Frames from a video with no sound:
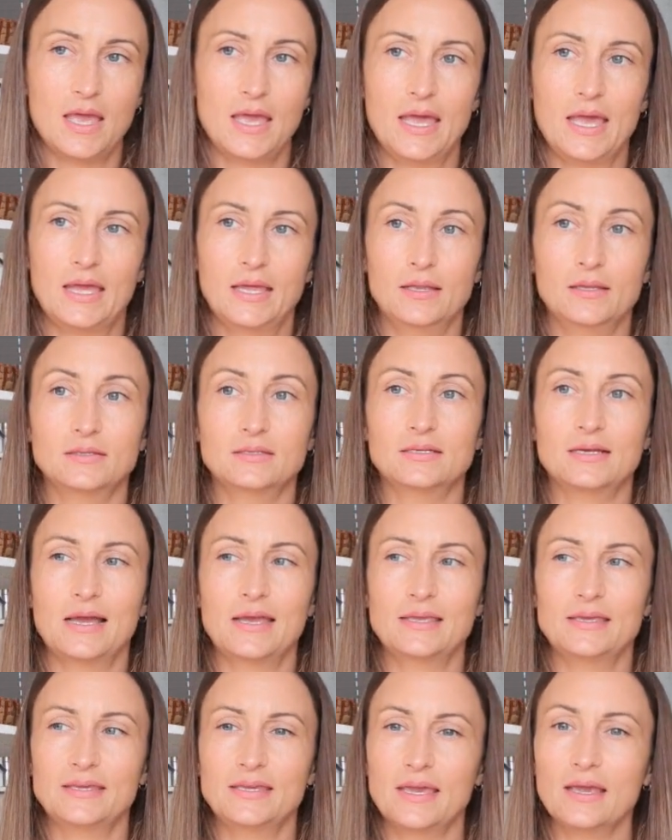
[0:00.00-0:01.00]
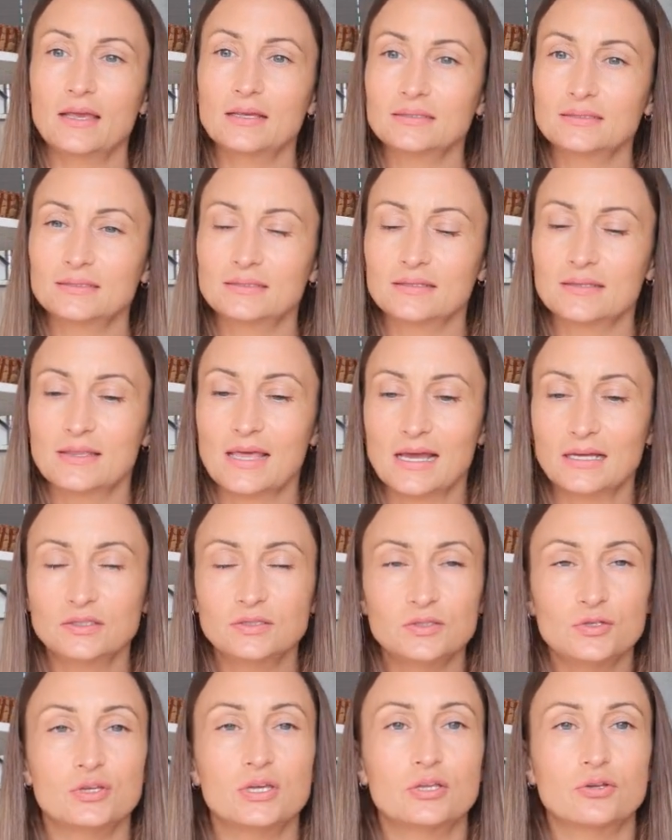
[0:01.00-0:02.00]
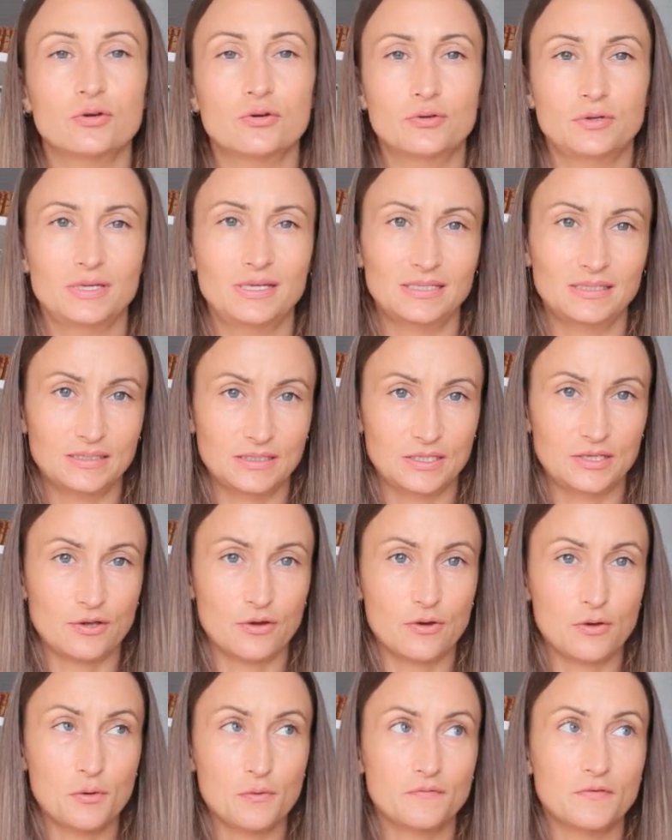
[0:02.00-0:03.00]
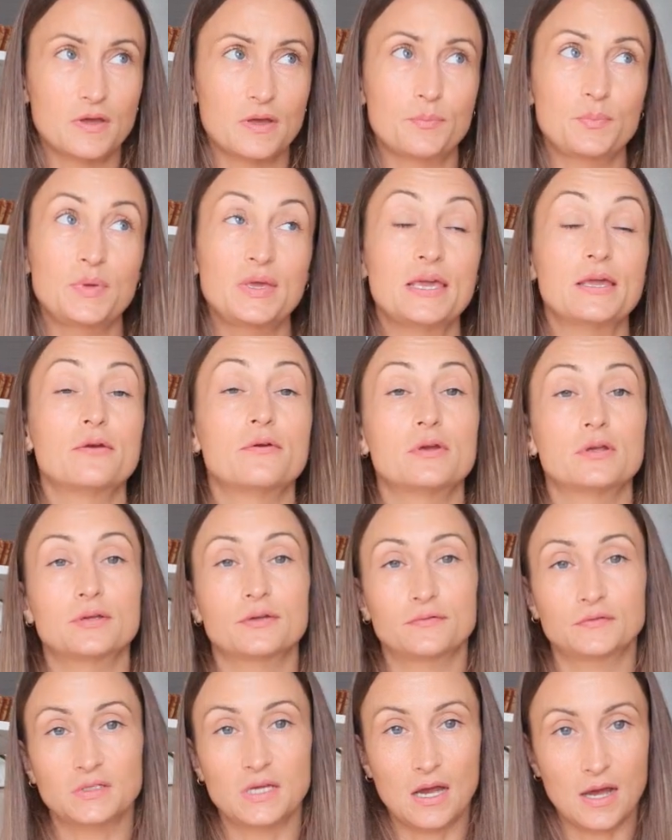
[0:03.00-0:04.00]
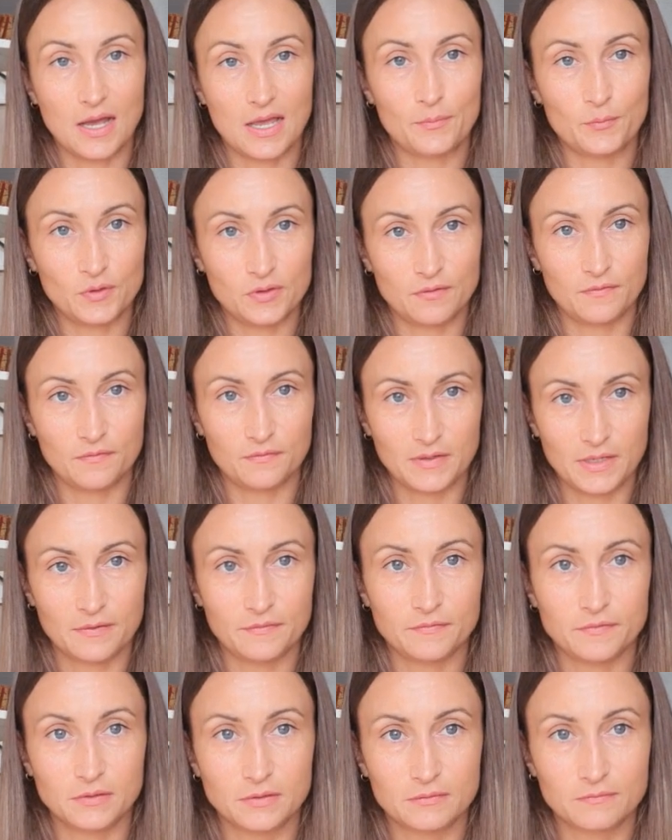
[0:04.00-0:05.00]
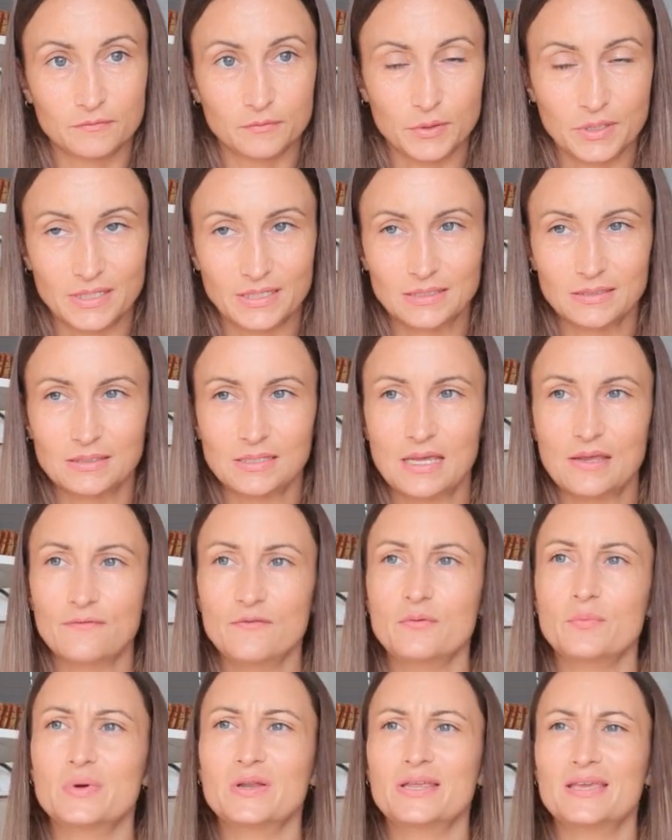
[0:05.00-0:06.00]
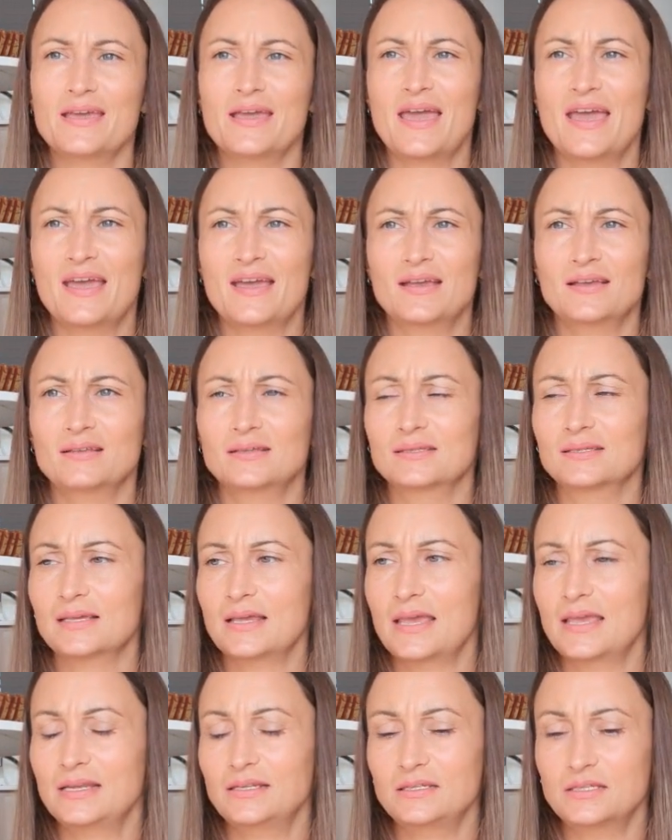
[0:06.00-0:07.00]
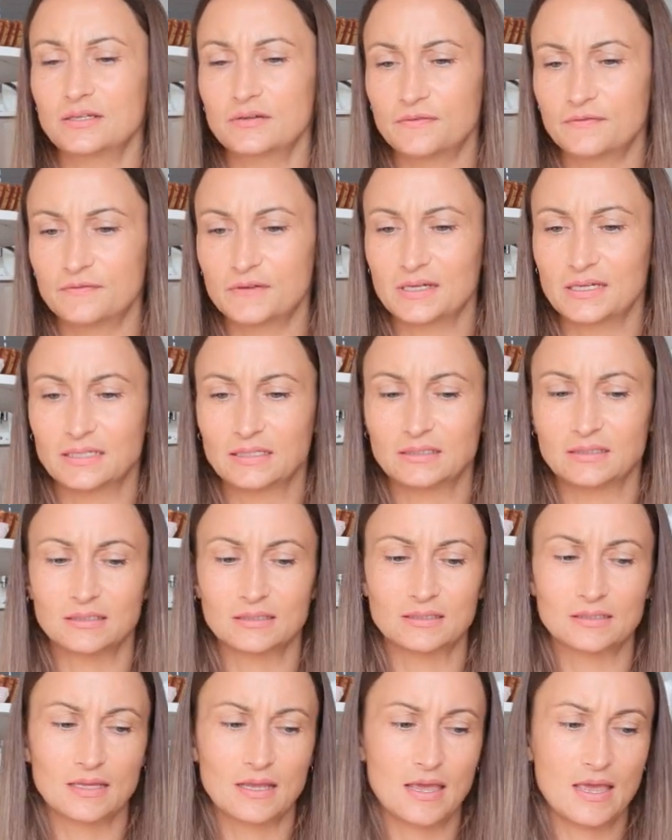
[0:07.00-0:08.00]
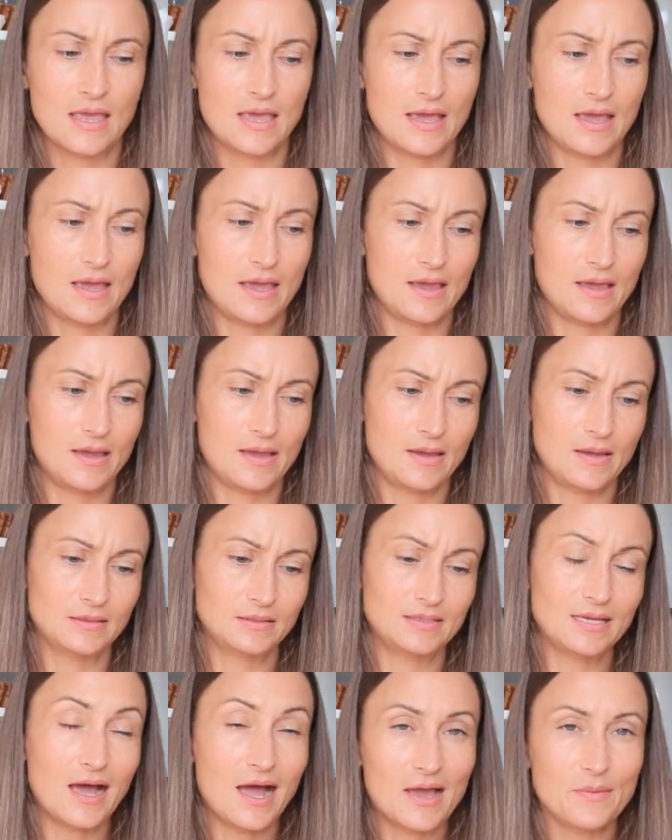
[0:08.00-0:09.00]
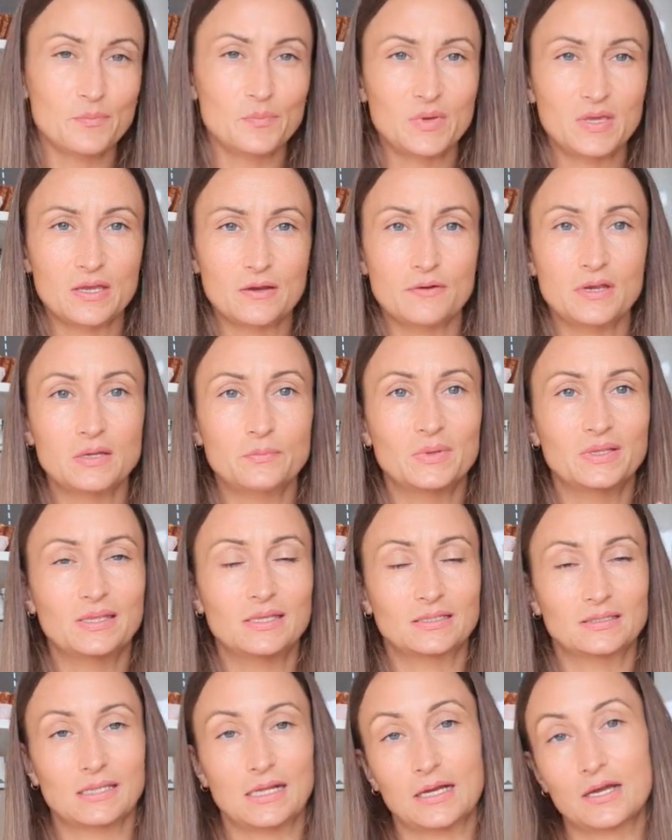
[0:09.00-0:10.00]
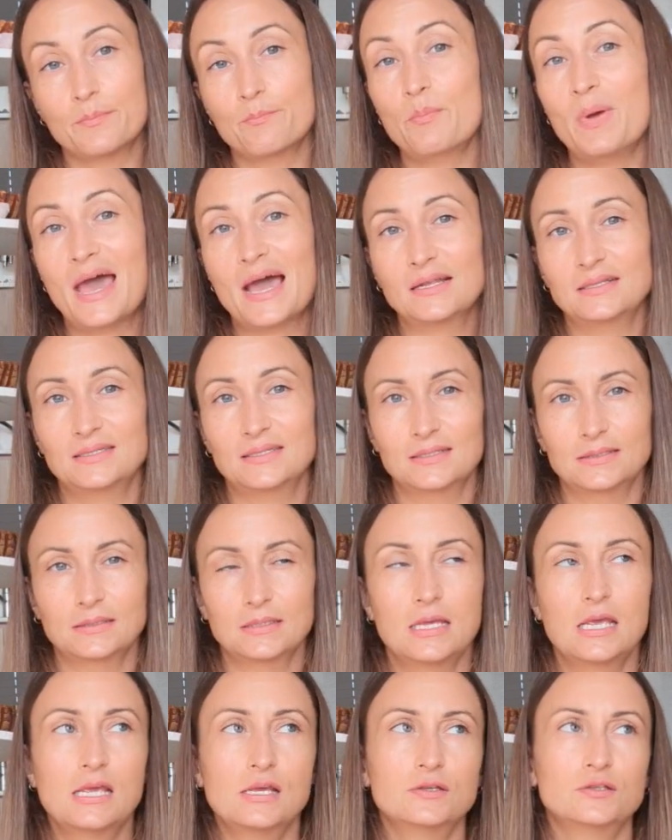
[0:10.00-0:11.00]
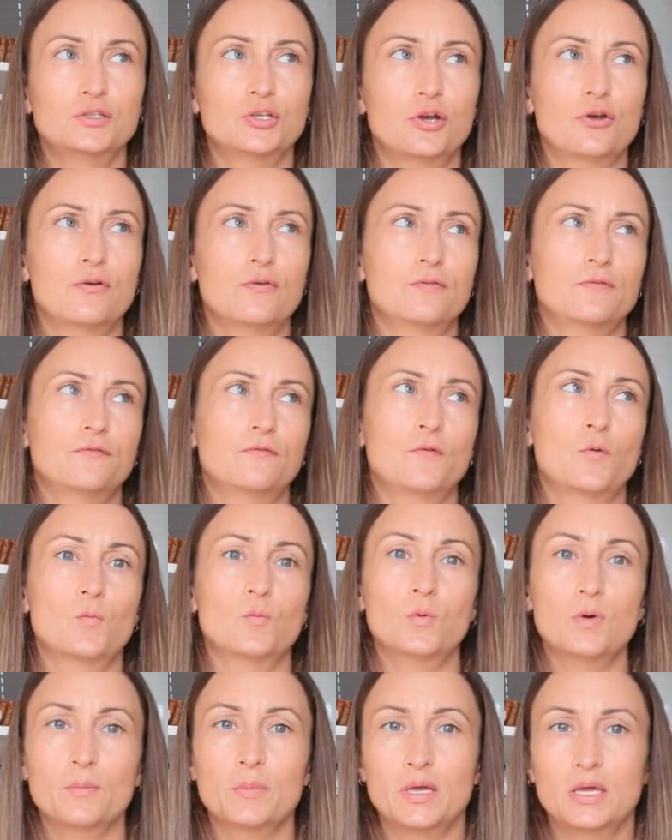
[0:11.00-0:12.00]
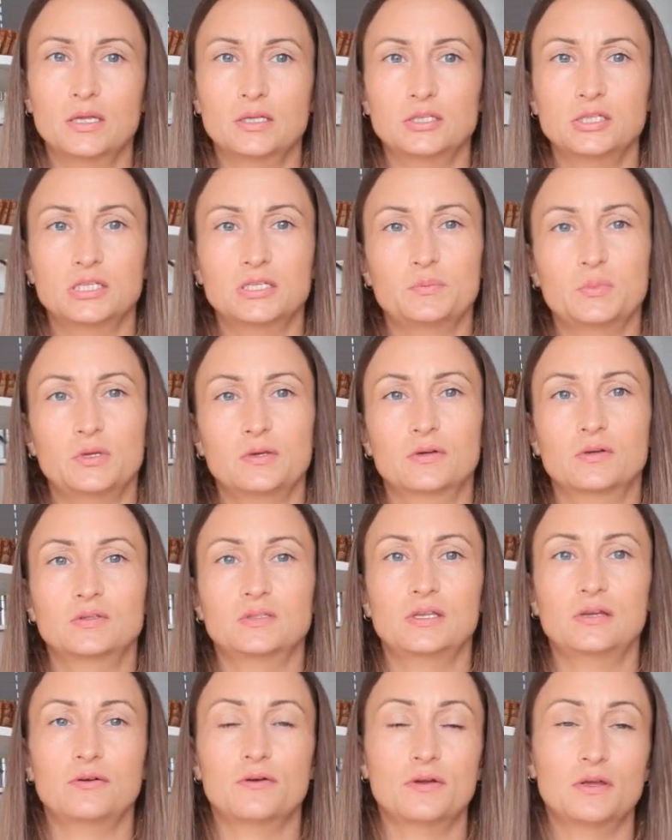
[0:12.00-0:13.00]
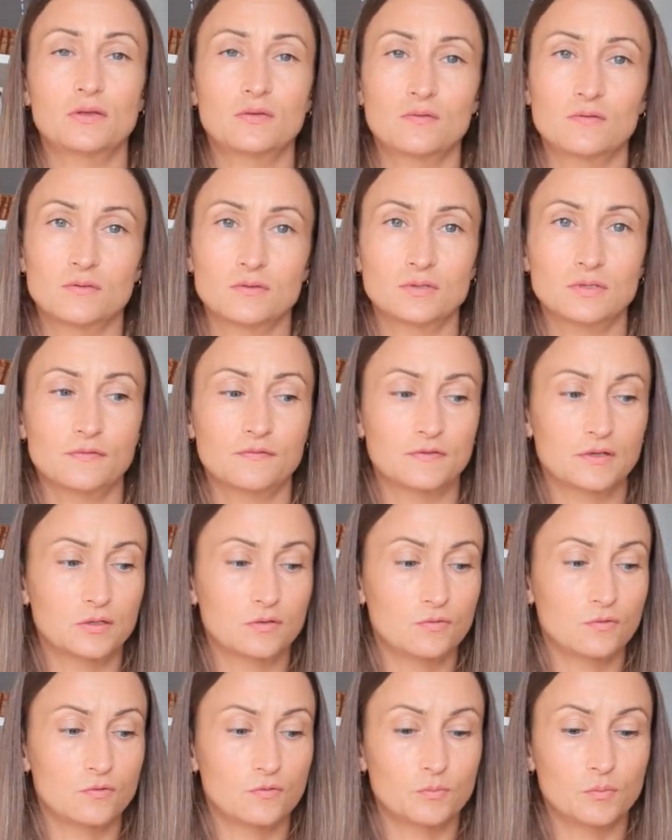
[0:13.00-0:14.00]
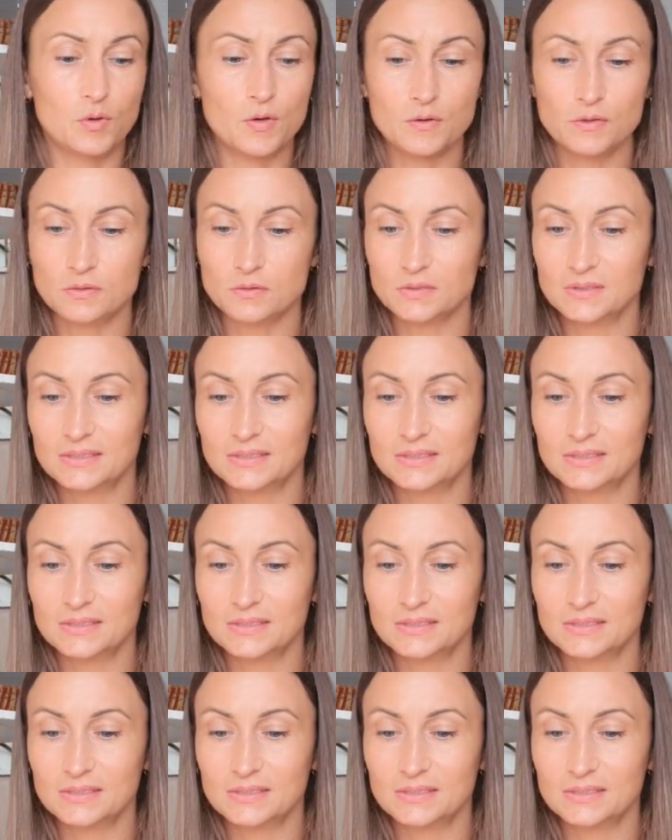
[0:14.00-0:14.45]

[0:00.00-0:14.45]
And I guess that you can only see over a period of time with the fearful avoidant. Everybody has a different time period, but there's like a pattern. So for women, just because they're going through different hormonal